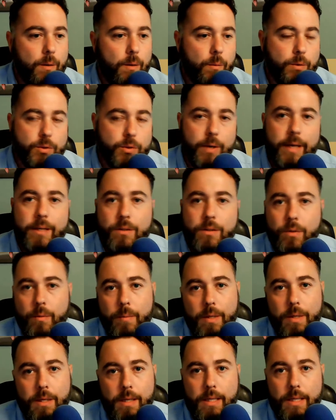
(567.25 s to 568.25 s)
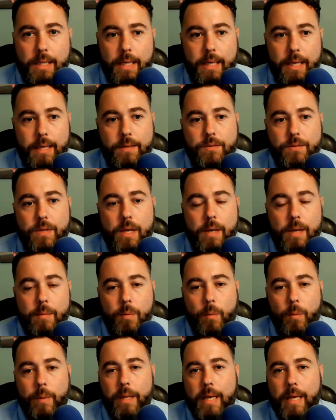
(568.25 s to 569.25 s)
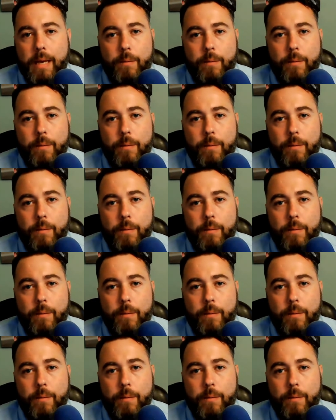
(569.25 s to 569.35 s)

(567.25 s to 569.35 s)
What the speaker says: We're trying to do a million things, but we